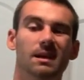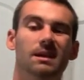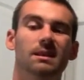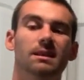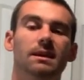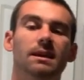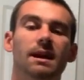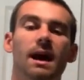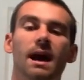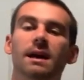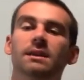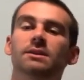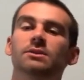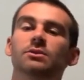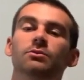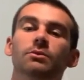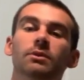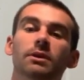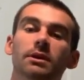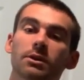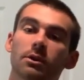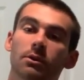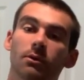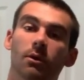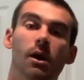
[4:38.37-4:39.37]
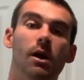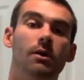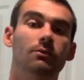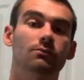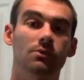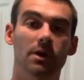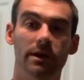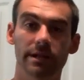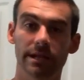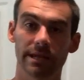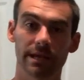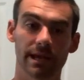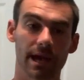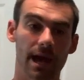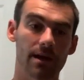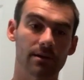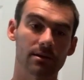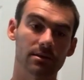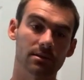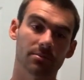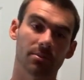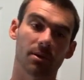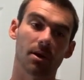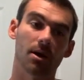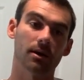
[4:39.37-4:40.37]
the guys you really don't want running out of
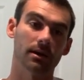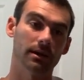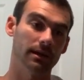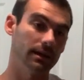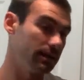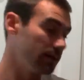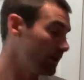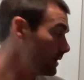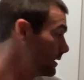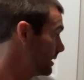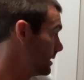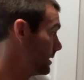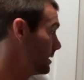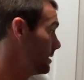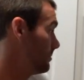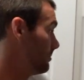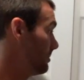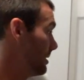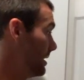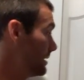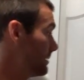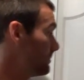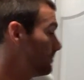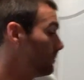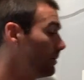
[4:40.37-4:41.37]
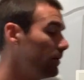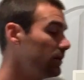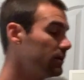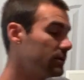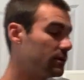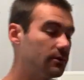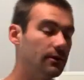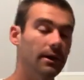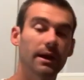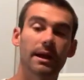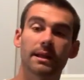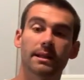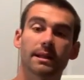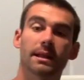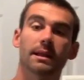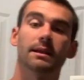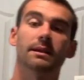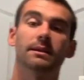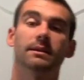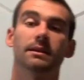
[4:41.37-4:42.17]
the pocket, pin and pull is great.